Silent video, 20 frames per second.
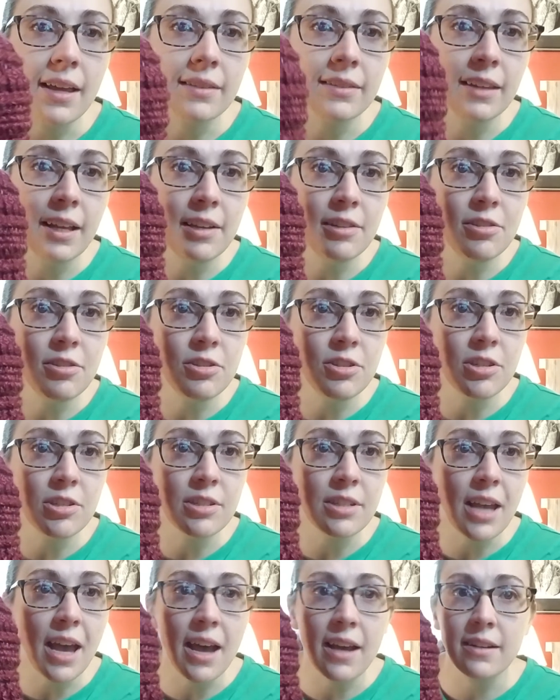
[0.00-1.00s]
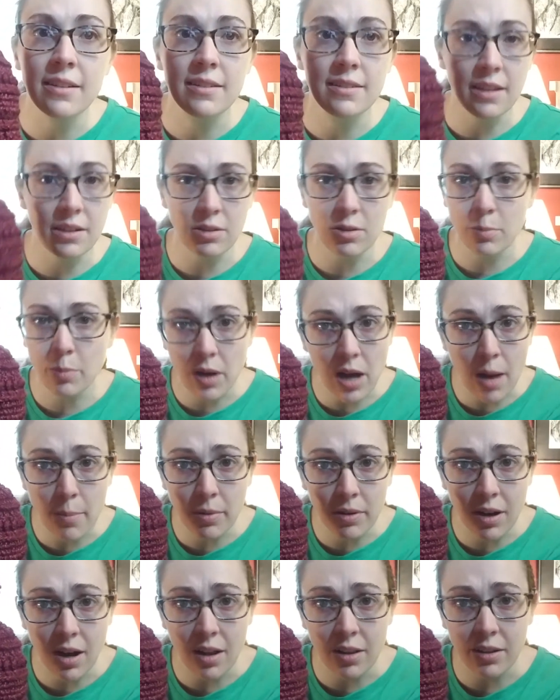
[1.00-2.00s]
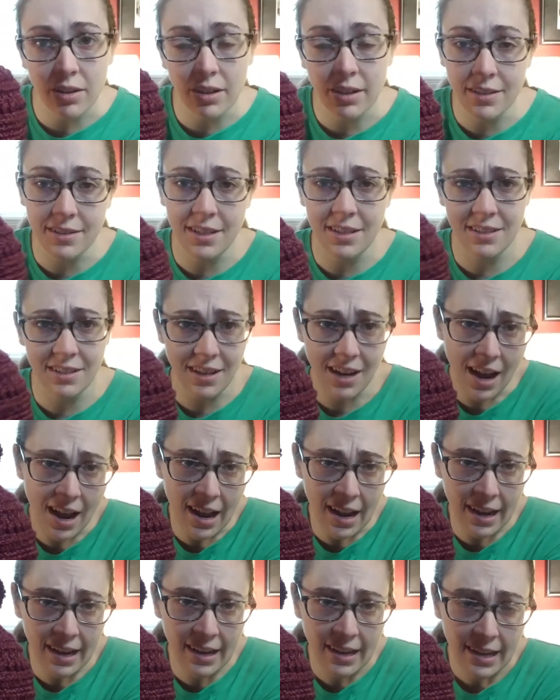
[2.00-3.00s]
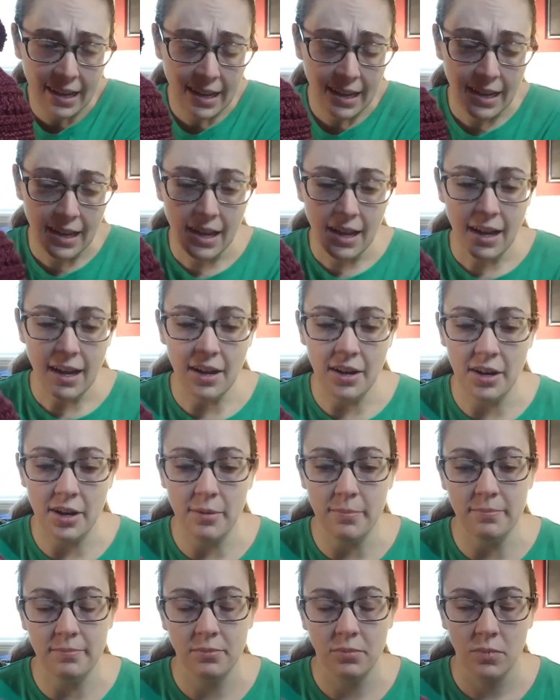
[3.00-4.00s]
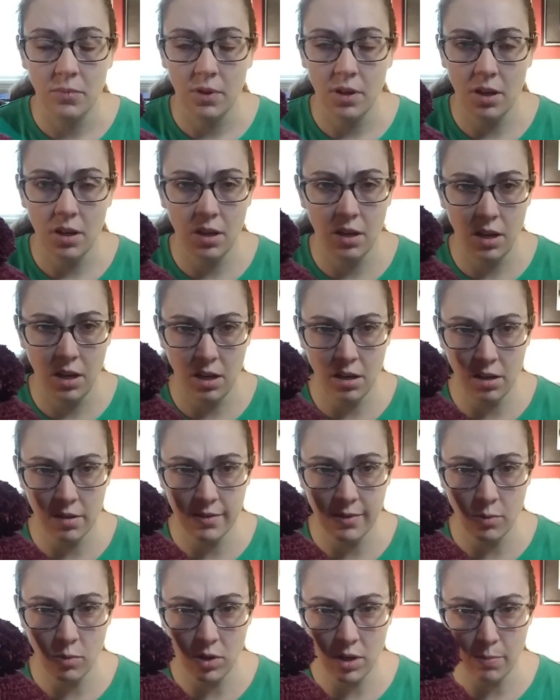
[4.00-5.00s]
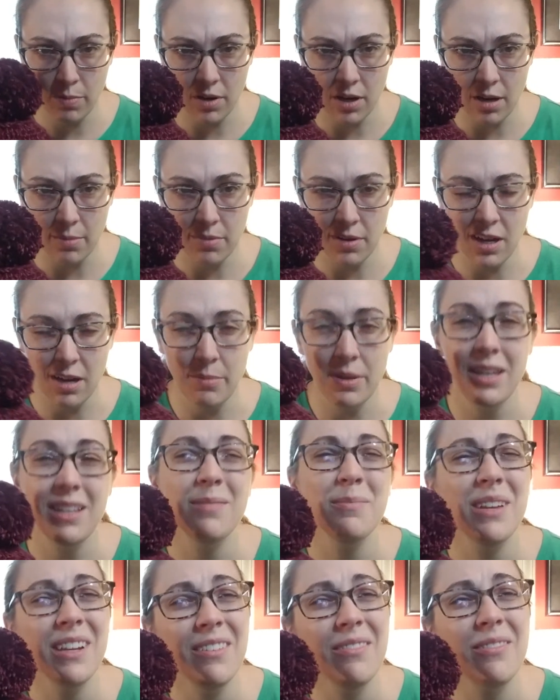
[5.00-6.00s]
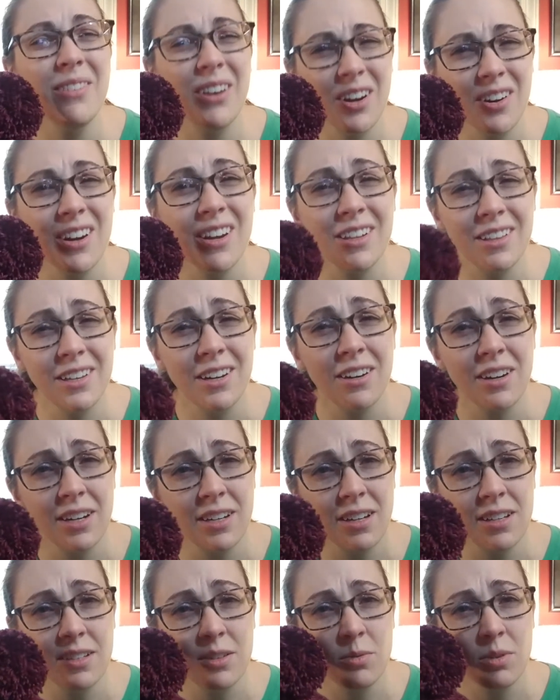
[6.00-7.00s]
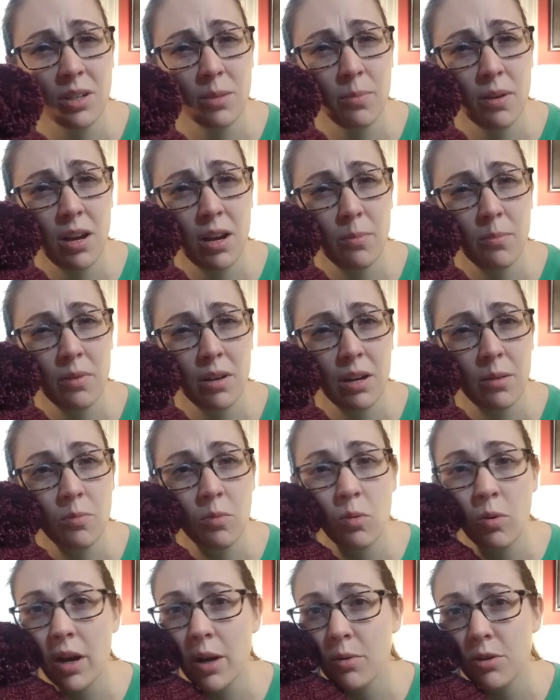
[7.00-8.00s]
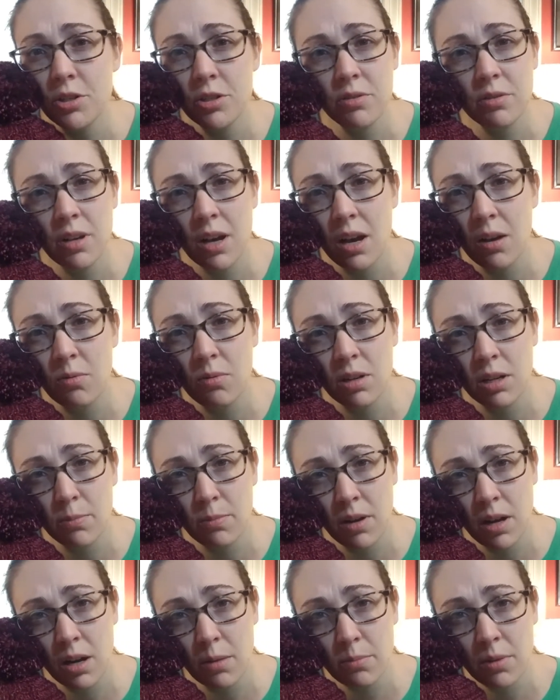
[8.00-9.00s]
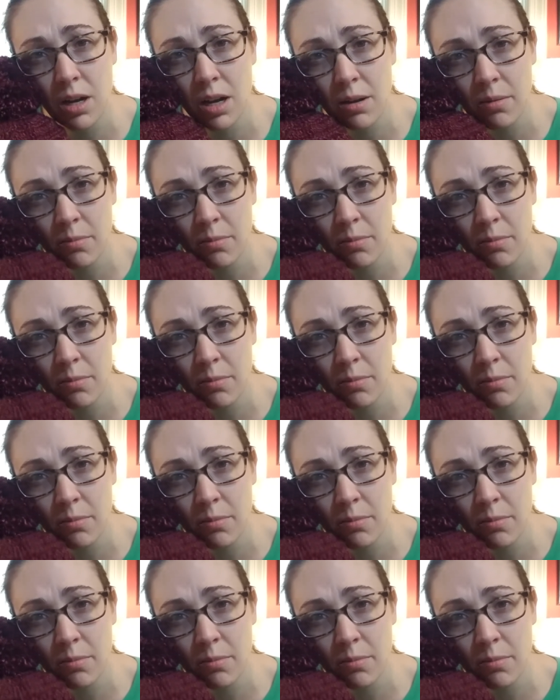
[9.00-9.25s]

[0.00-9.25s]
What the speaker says: let's just add a subtle pop of color because he's a guy, and he doesn't want a pom-pom. He's made it very clear he doesn't want a pom-pom. Why would you not want a pom-pom?